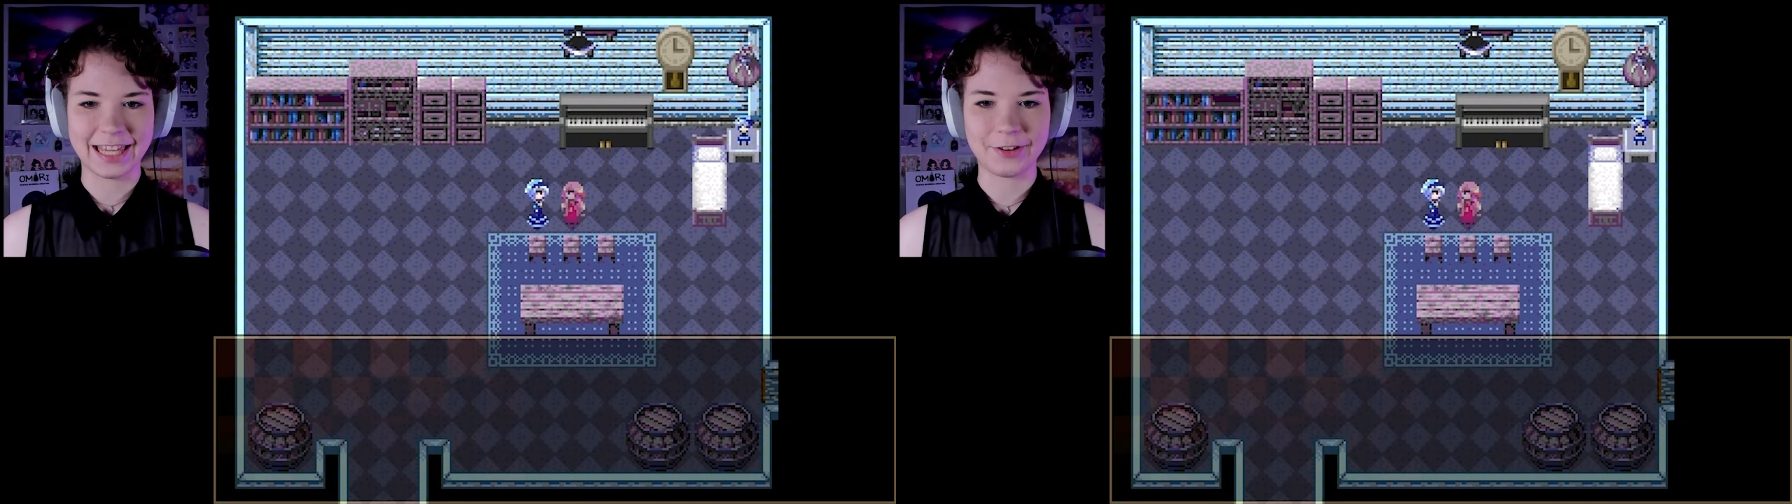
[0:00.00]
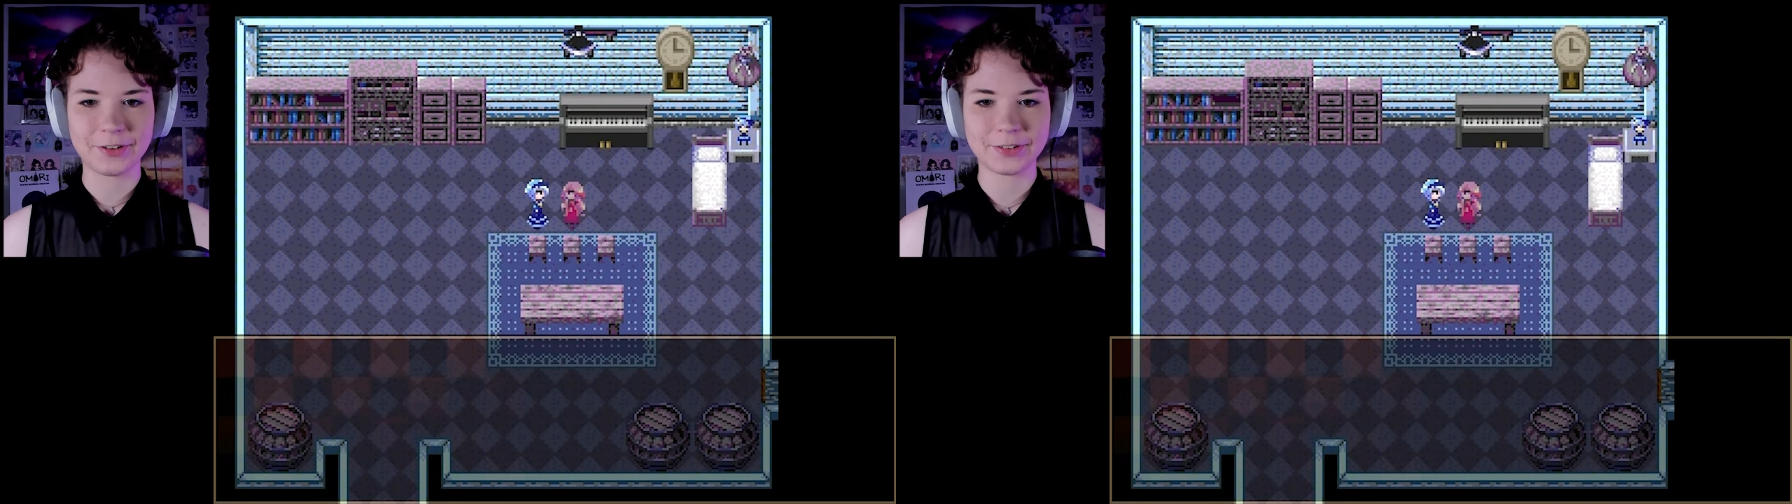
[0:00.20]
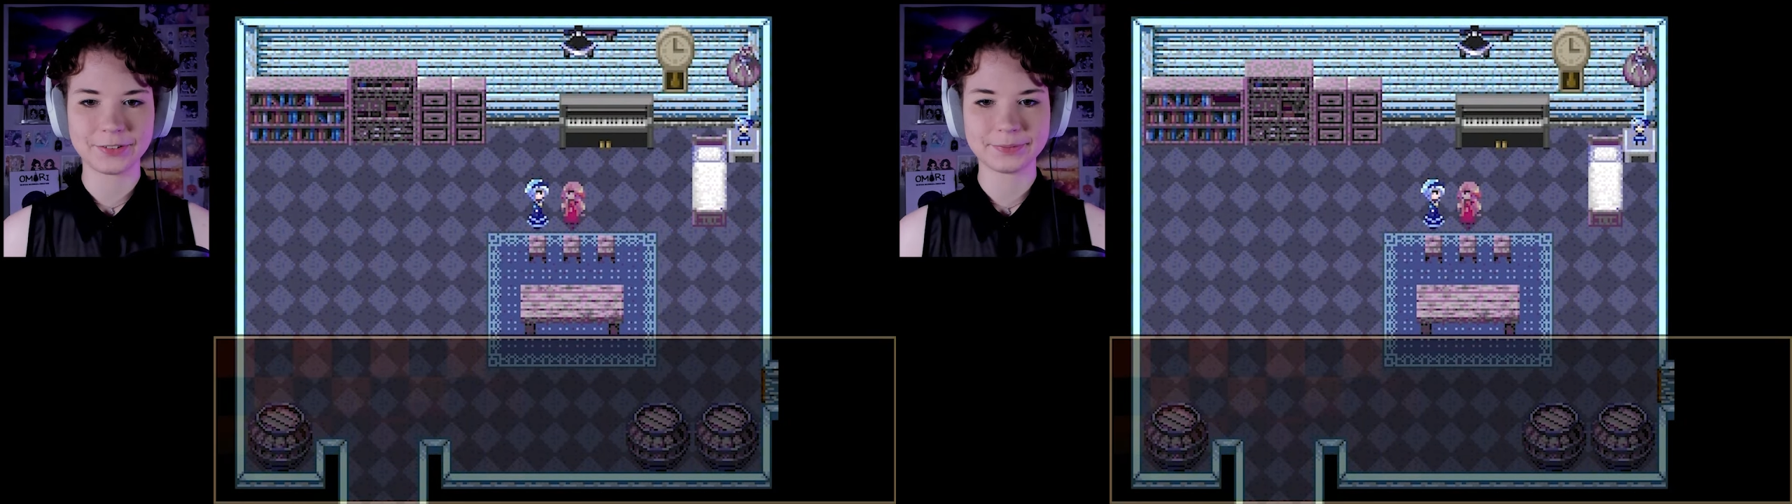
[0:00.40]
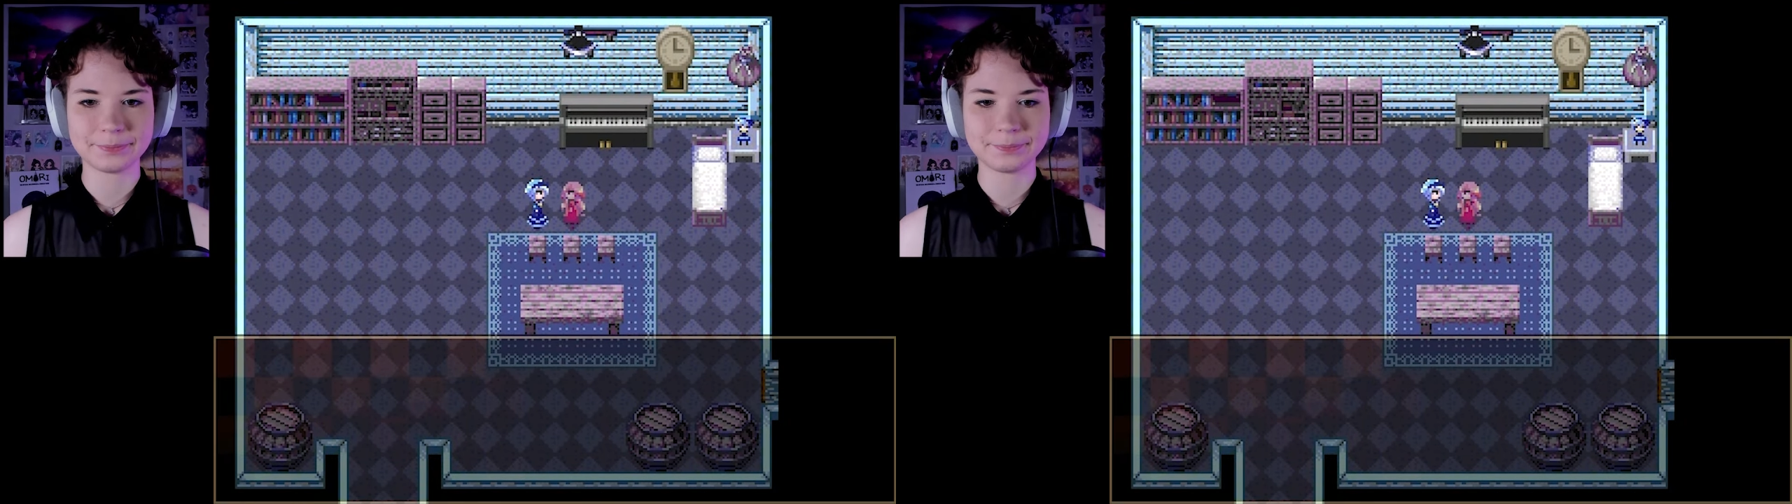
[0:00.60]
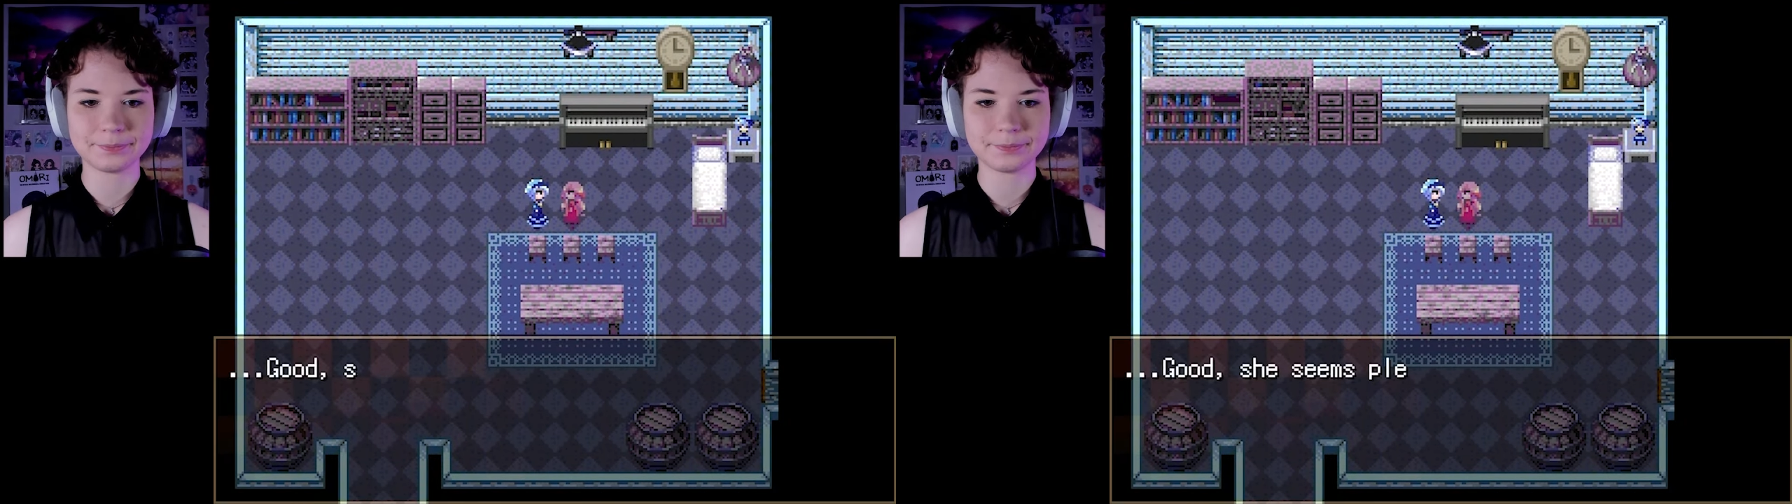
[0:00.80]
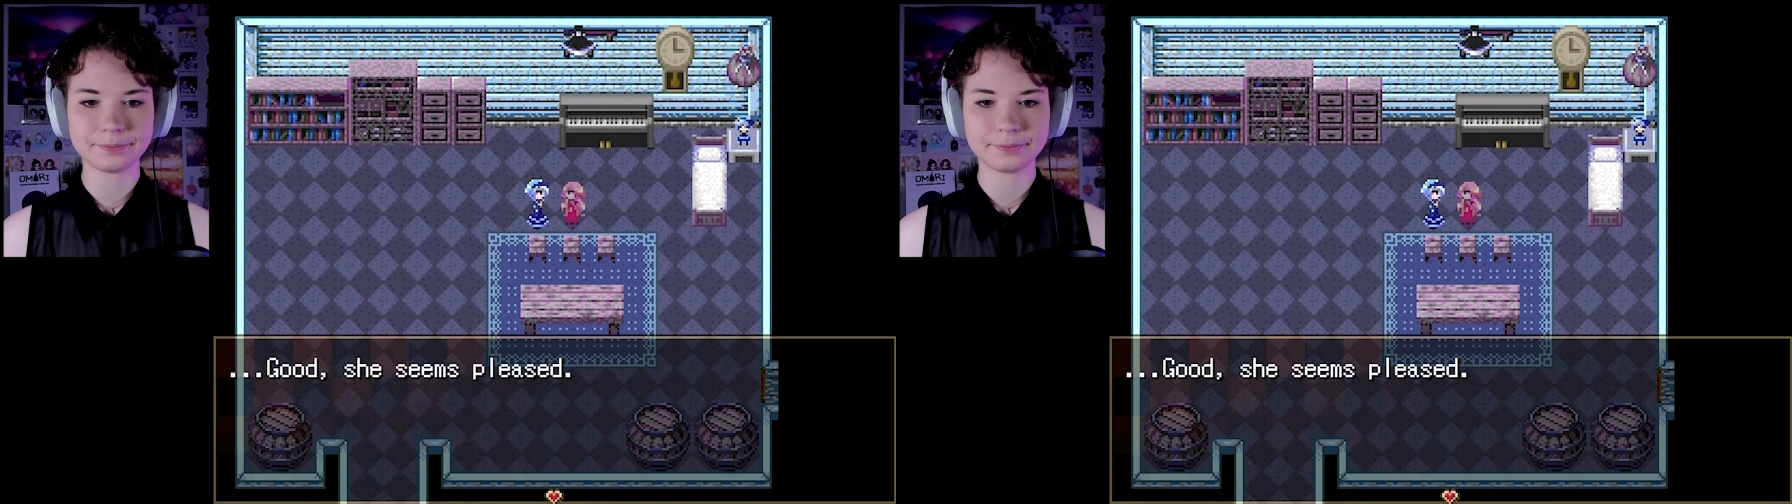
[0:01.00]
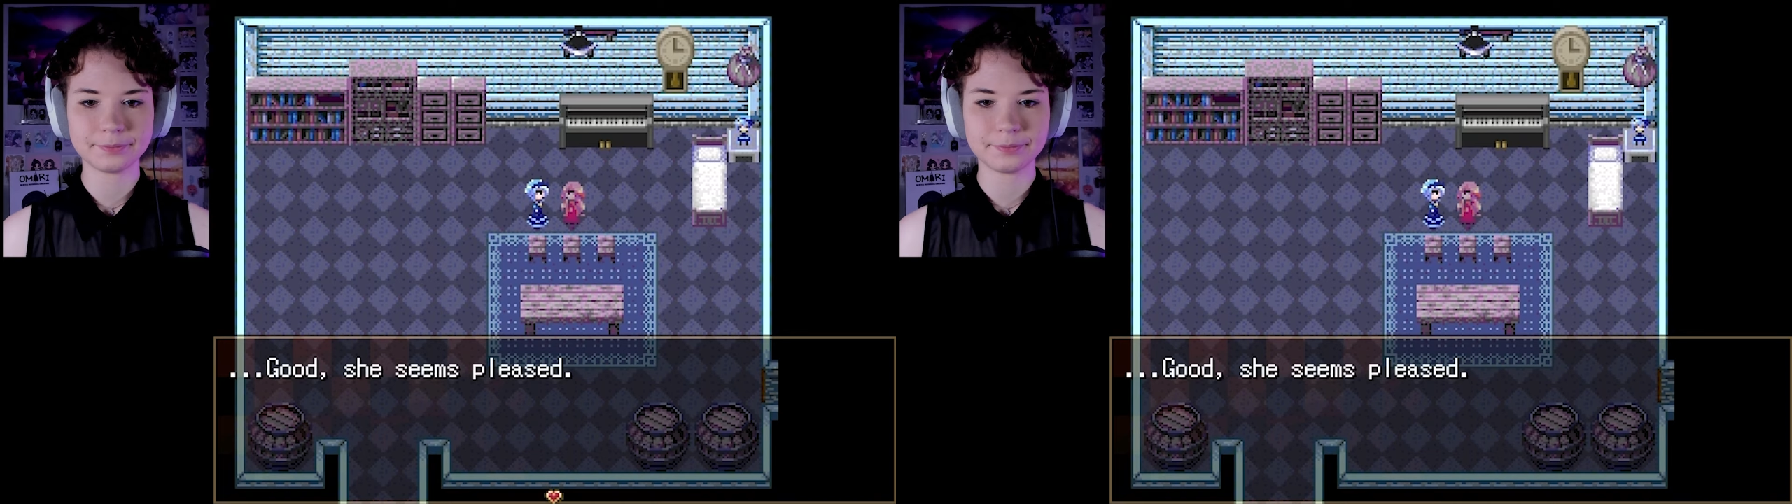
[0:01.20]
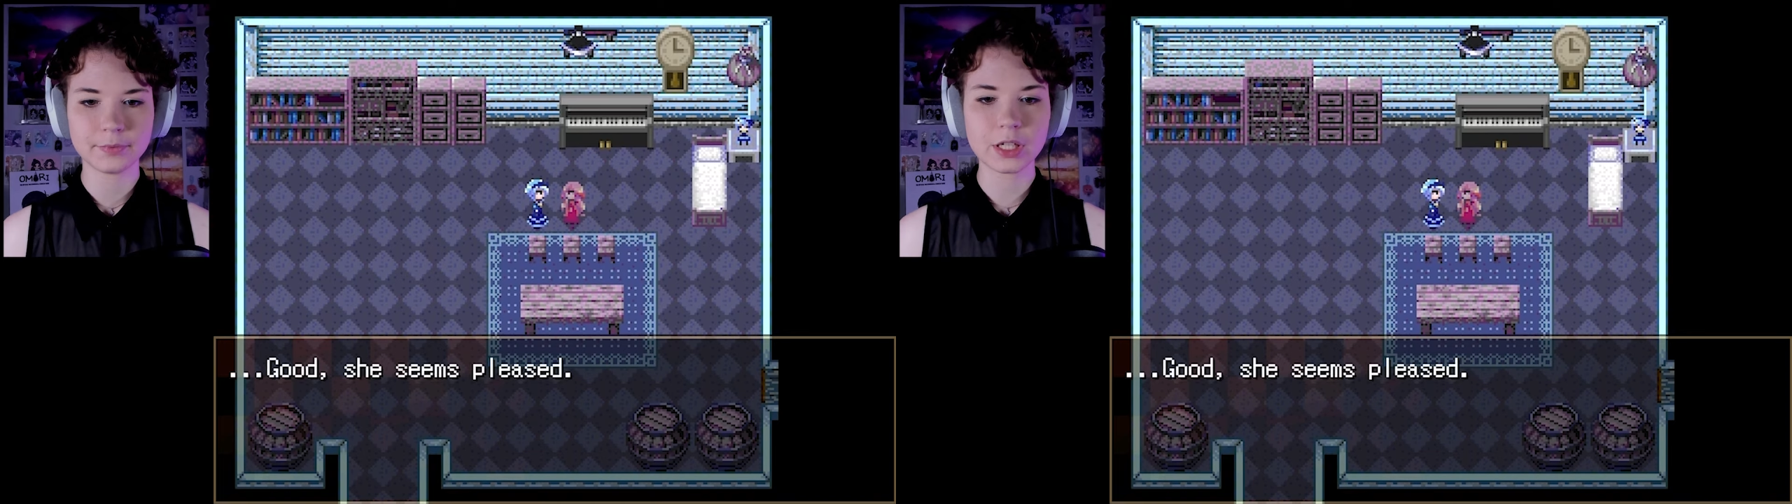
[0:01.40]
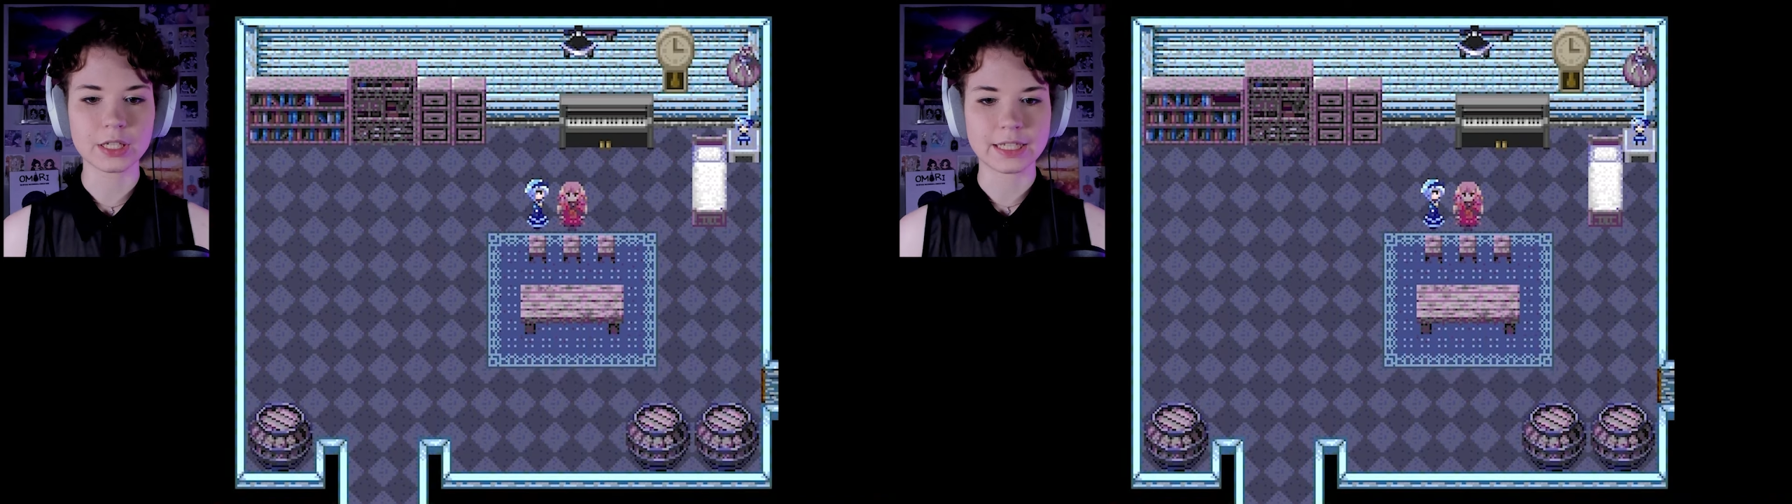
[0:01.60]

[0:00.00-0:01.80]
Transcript: you. Good,